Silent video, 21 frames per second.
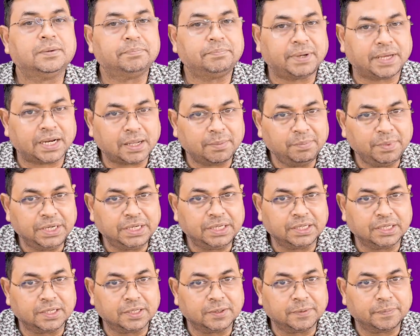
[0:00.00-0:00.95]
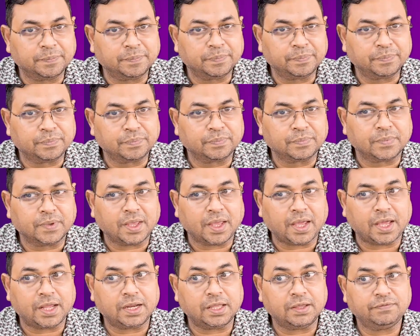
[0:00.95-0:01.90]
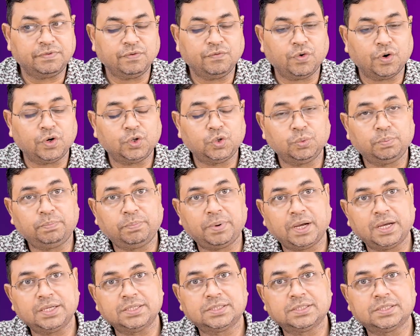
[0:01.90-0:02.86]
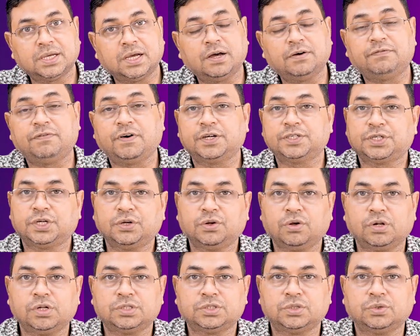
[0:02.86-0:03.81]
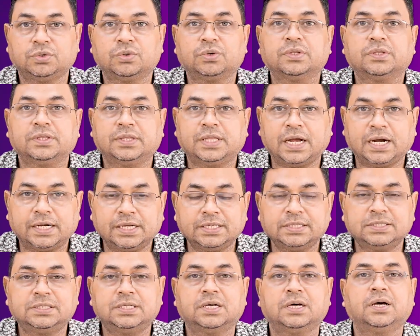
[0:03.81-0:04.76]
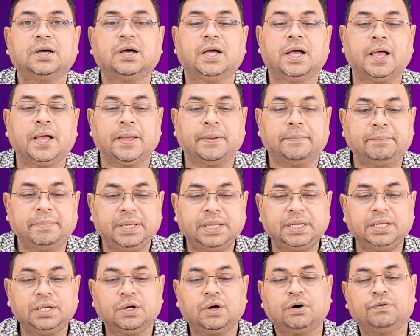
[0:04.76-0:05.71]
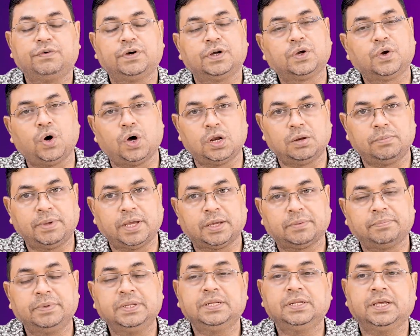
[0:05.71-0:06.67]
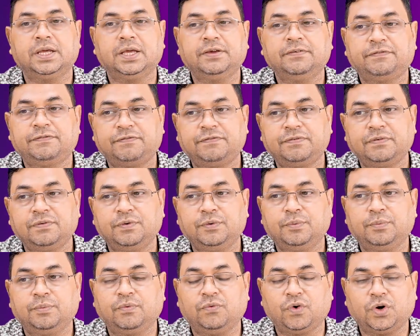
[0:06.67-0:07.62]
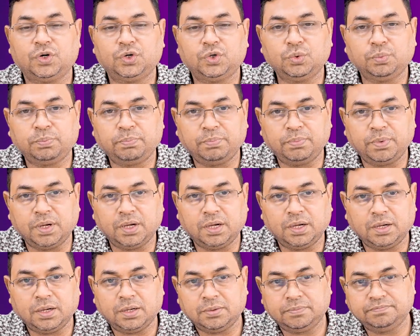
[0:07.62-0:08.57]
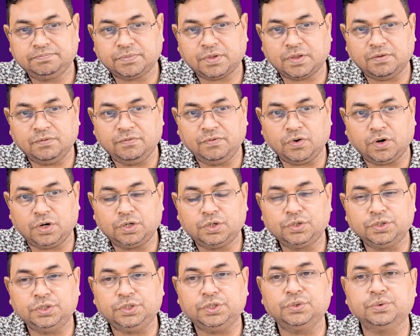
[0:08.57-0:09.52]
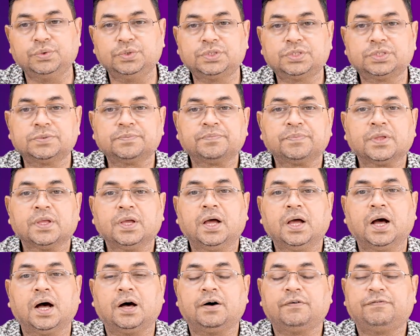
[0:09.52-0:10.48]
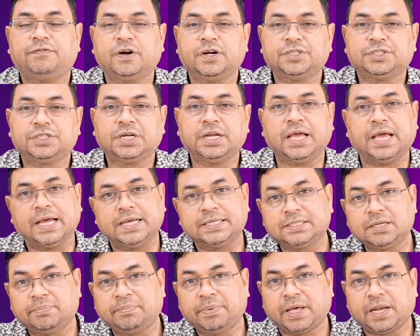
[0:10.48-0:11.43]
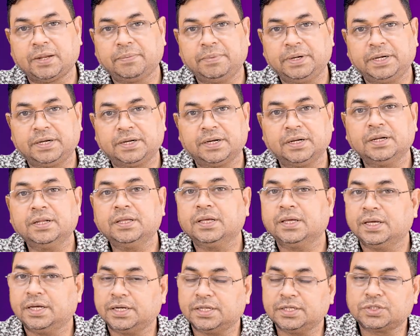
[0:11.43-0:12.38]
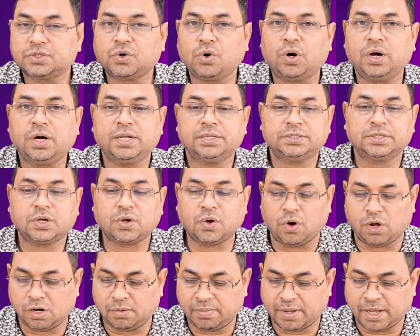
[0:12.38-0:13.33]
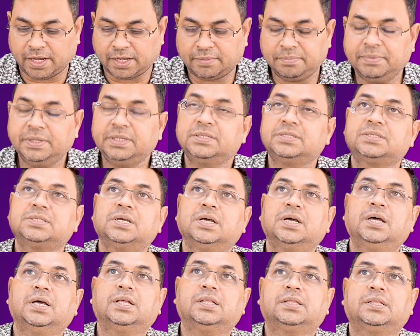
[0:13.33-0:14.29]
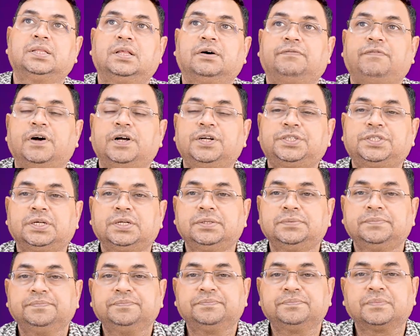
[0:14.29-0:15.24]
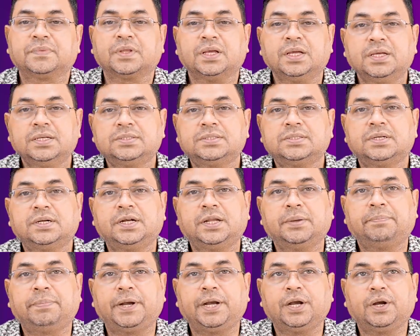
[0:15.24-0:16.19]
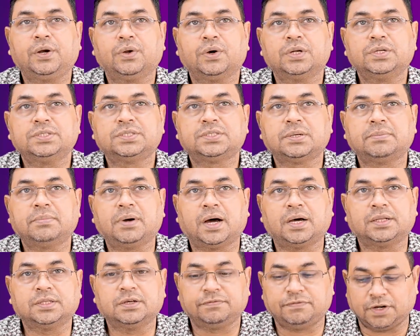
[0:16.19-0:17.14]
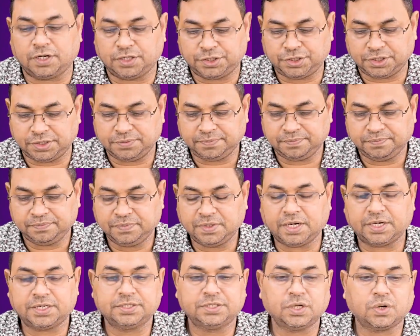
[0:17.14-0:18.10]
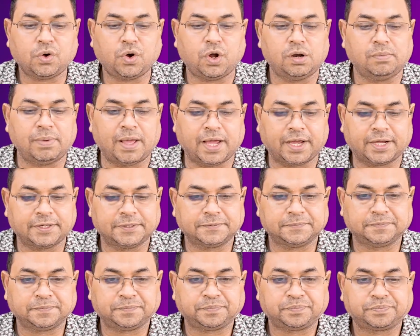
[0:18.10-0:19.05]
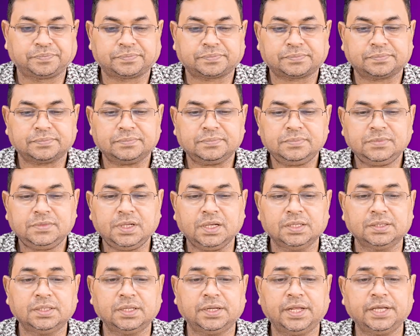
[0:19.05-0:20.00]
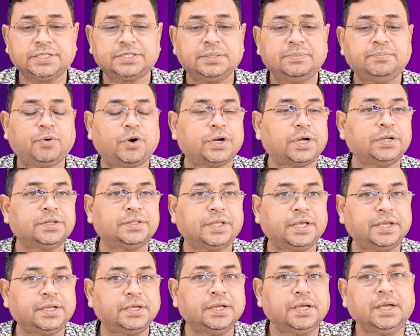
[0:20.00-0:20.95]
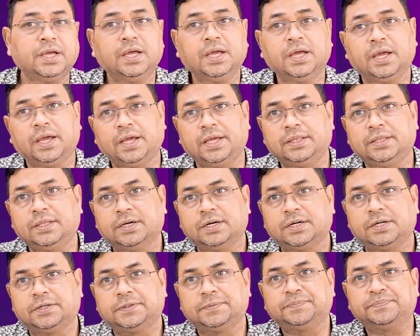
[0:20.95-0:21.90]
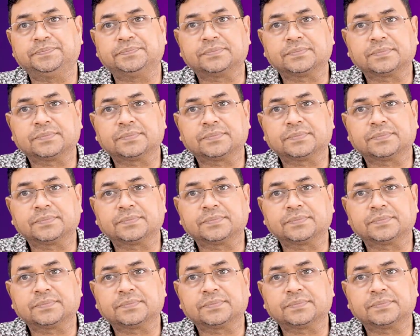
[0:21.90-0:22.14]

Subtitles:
parameter, and if you want to pass a function also, that is the meaning of a callback. When if you want to use a function as a parameter, it is called as a callback. Means the function is dependent on some other function. That is the callback. The next important thing in the